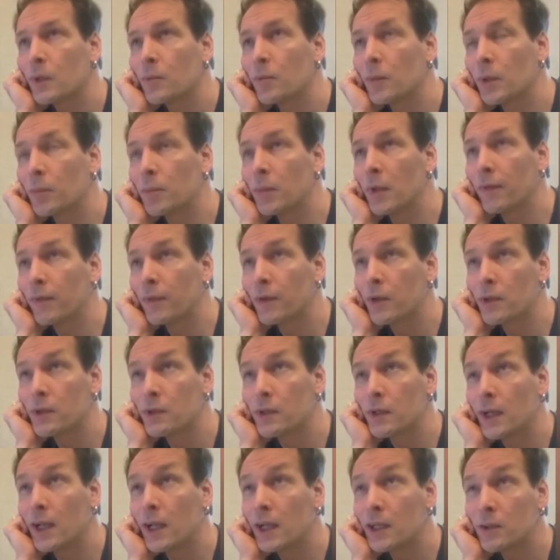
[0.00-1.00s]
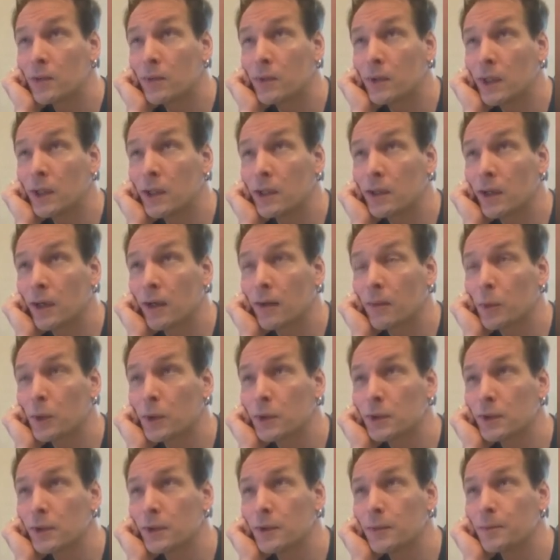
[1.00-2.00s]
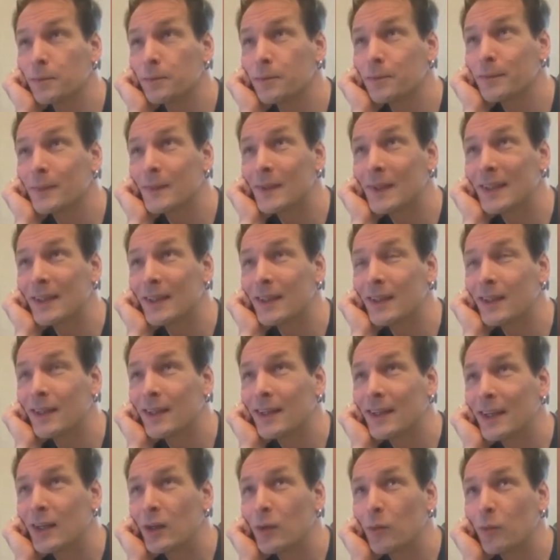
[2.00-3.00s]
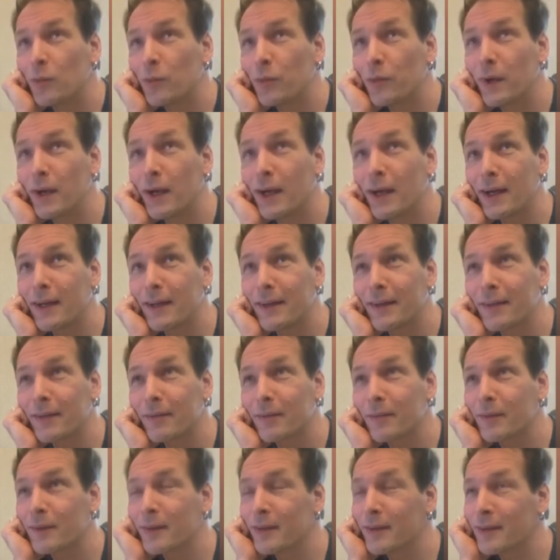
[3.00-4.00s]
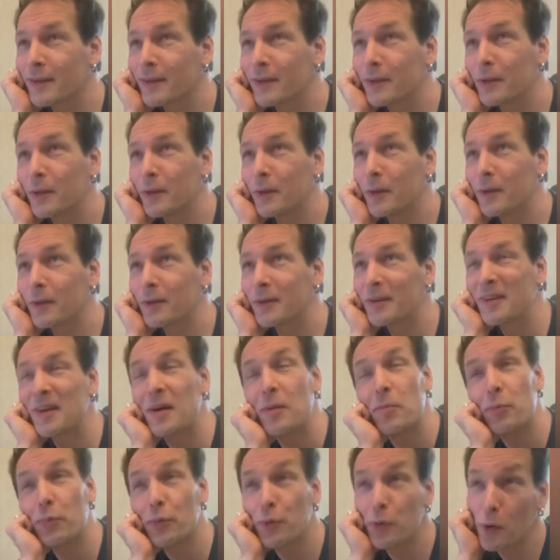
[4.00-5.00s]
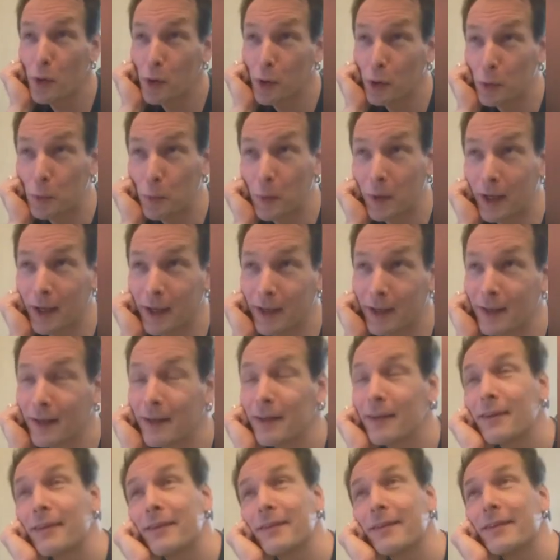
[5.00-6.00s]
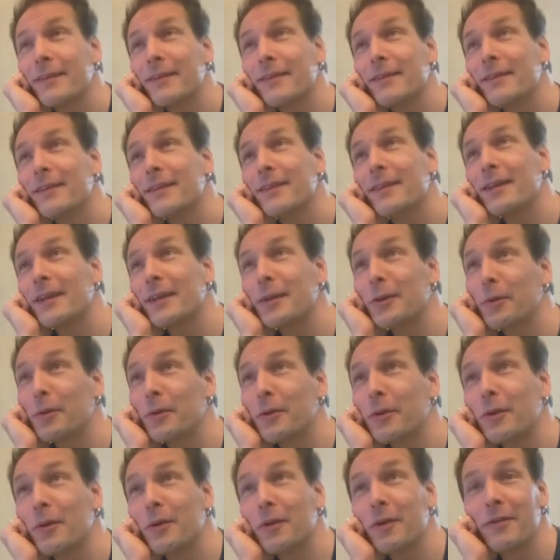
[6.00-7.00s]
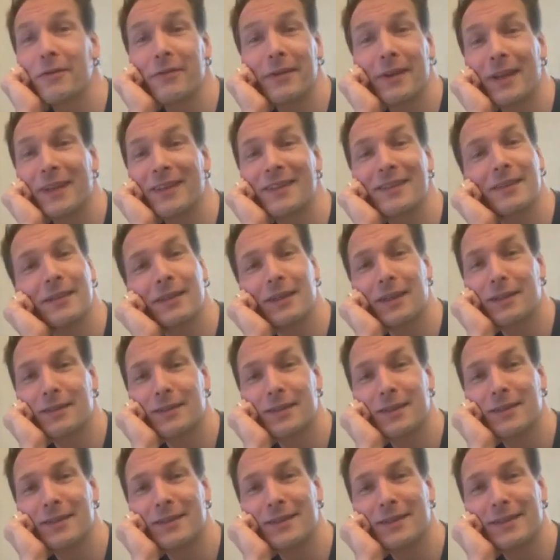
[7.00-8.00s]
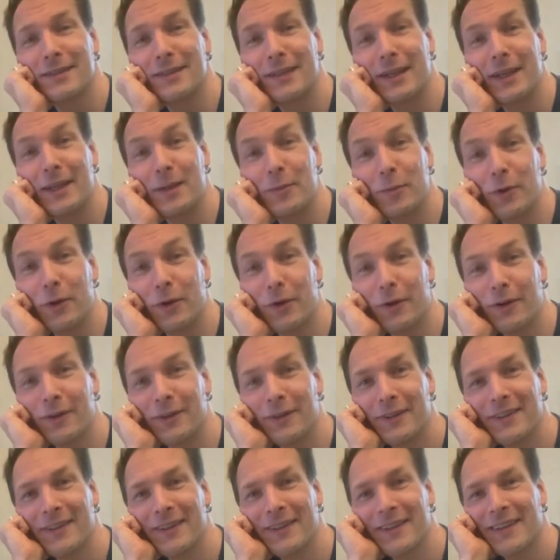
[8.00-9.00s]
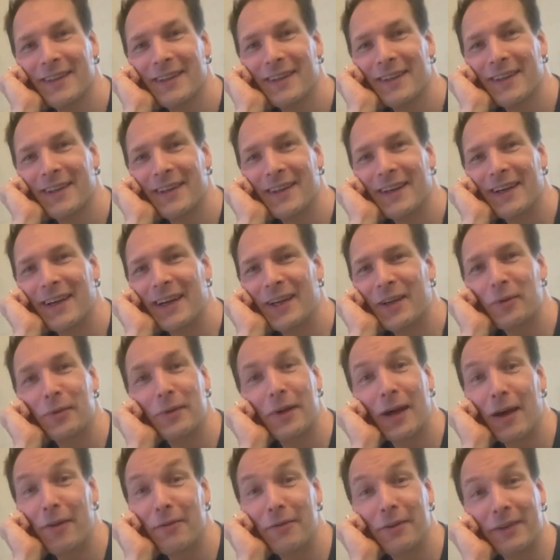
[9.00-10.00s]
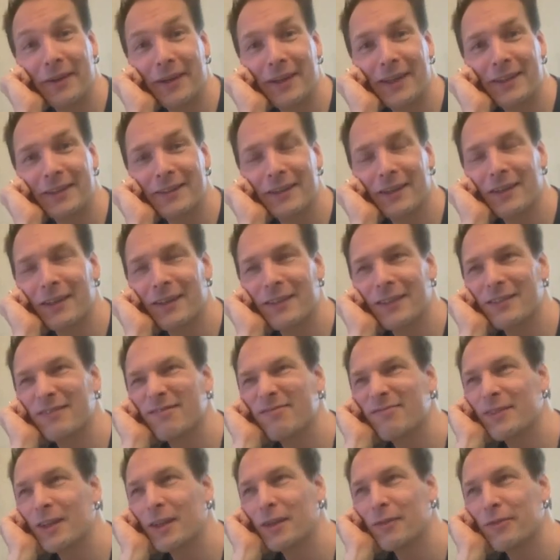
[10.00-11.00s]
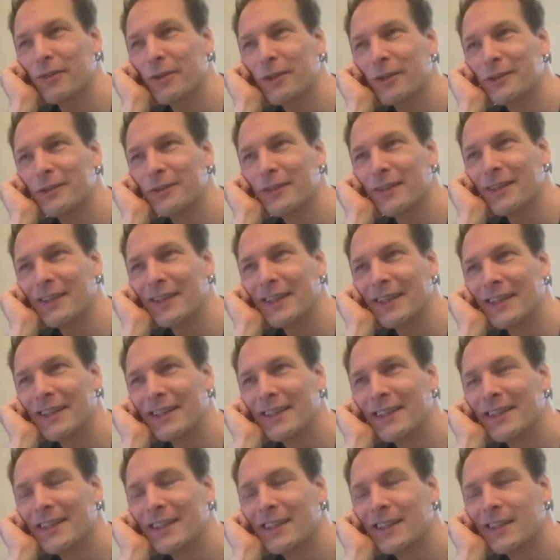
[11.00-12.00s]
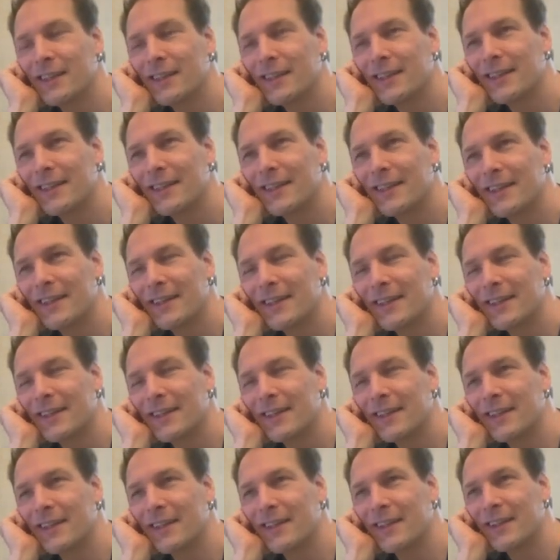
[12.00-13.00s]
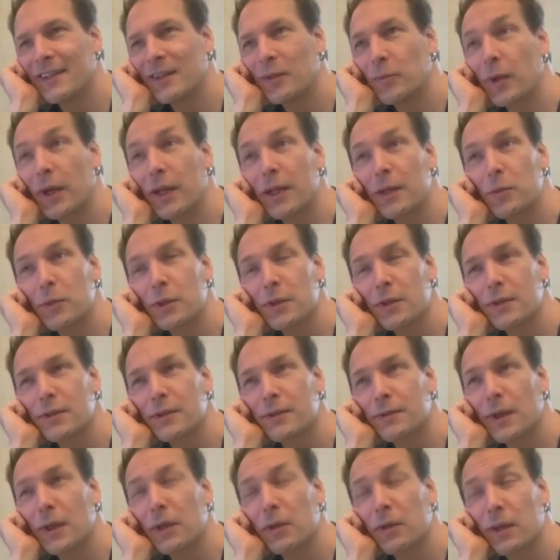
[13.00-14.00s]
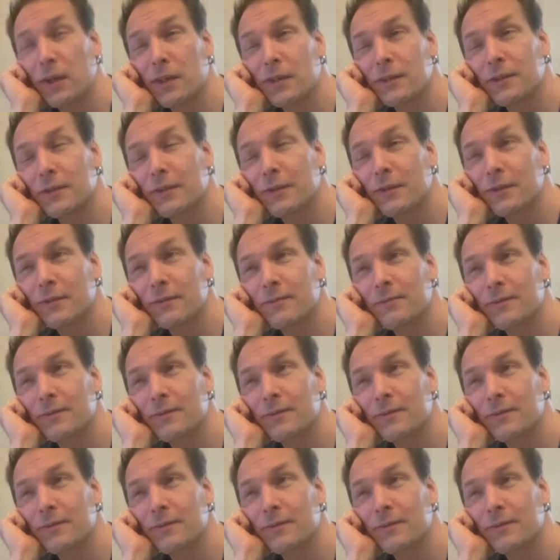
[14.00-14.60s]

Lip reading: my first electric guitar was a brand called Broadway. I don't know if that exists anymore. I don't have the guitar, unfortunately, but it was a Stratocaster